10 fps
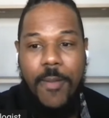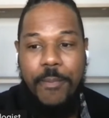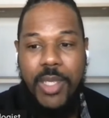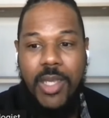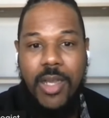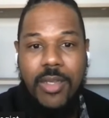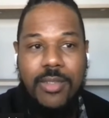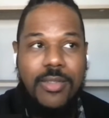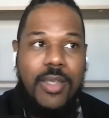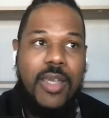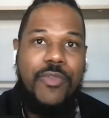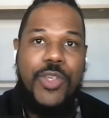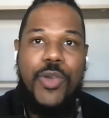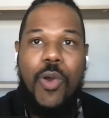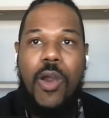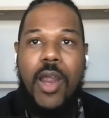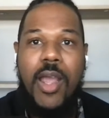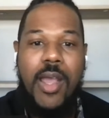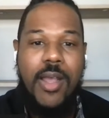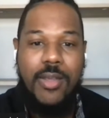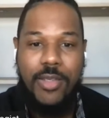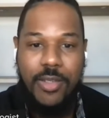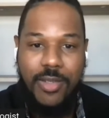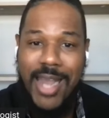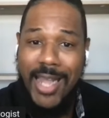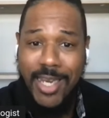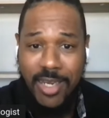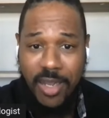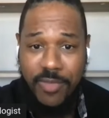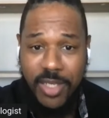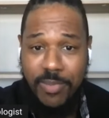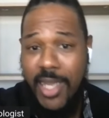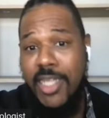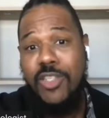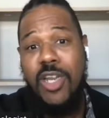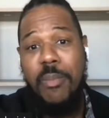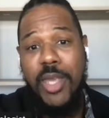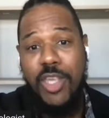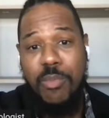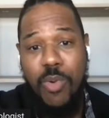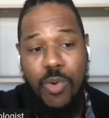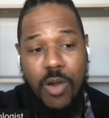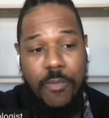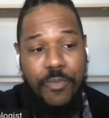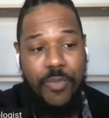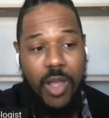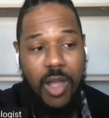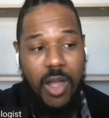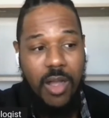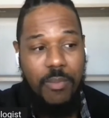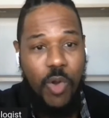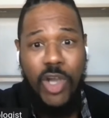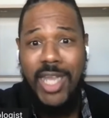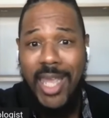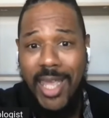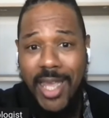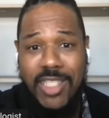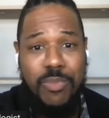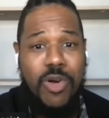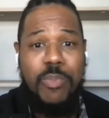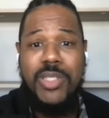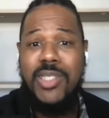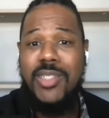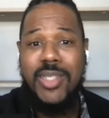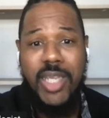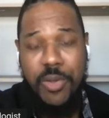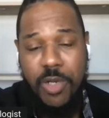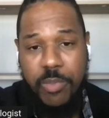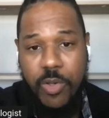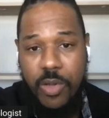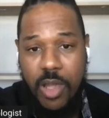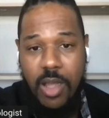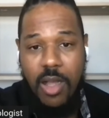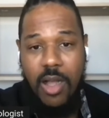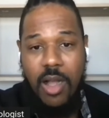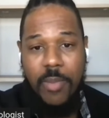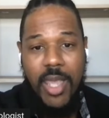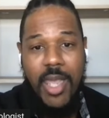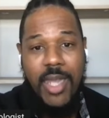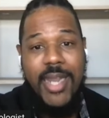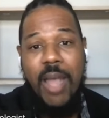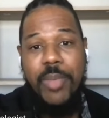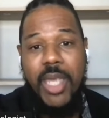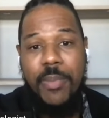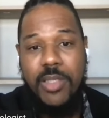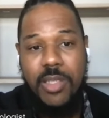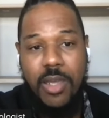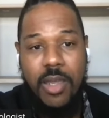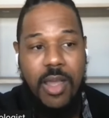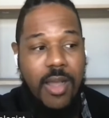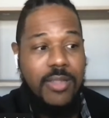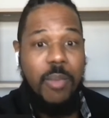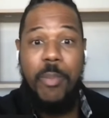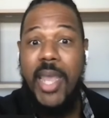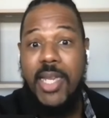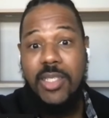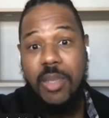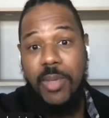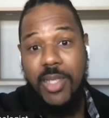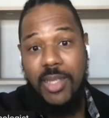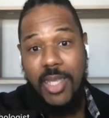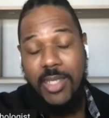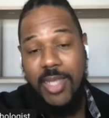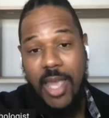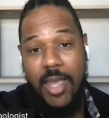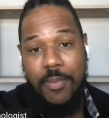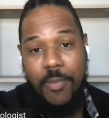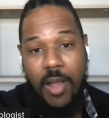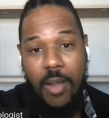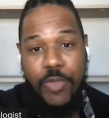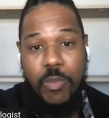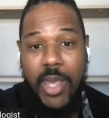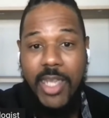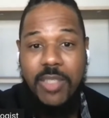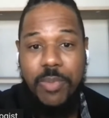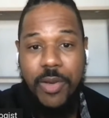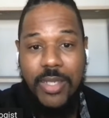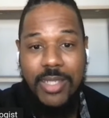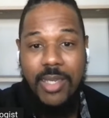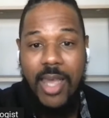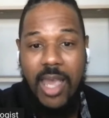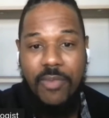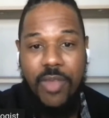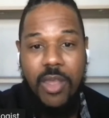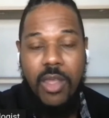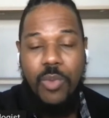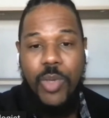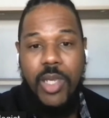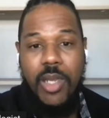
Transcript: Because if you are not getting enough sleep, that is going to make you more on edge, more potentially irritable, and not be able to manage some of the things that you may experience in life when it